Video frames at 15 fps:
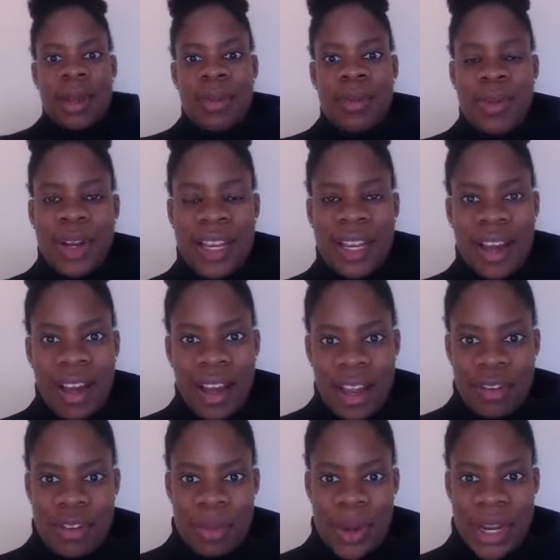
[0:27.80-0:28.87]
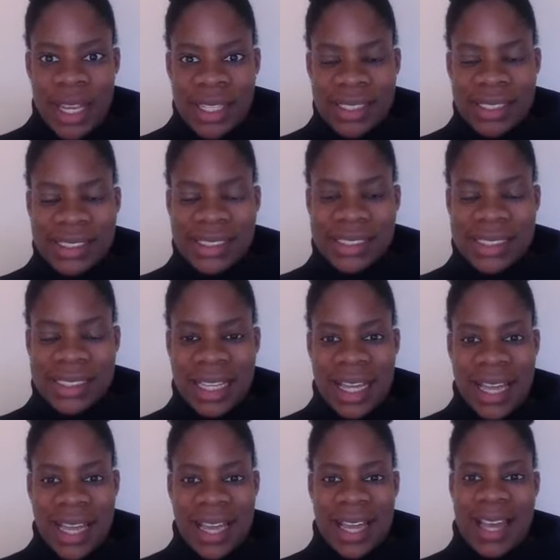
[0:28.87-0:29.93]
go. Brilliant. Hi, everybody.
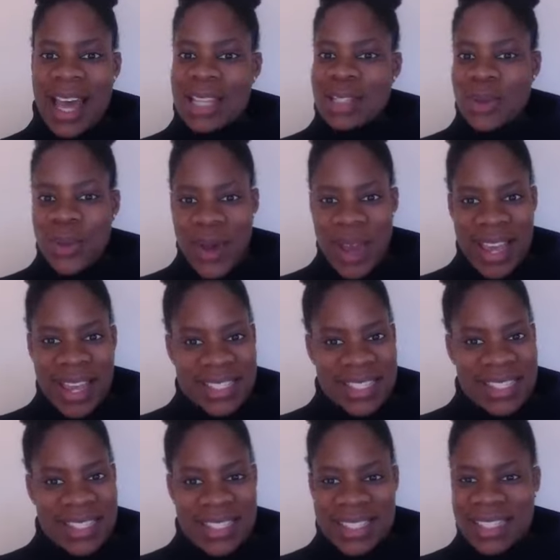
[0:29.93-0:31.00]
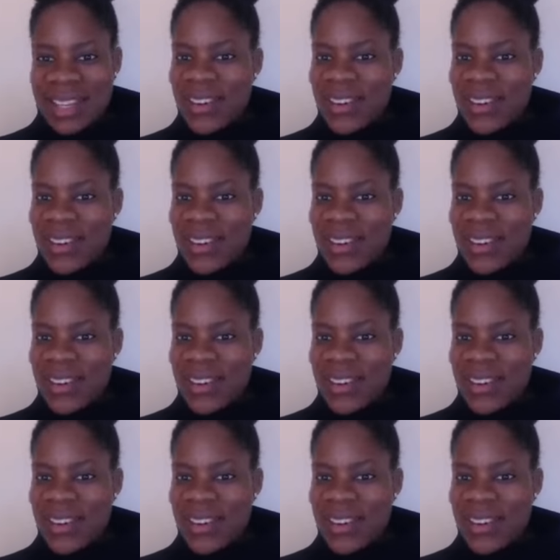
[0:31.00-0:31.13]
As always,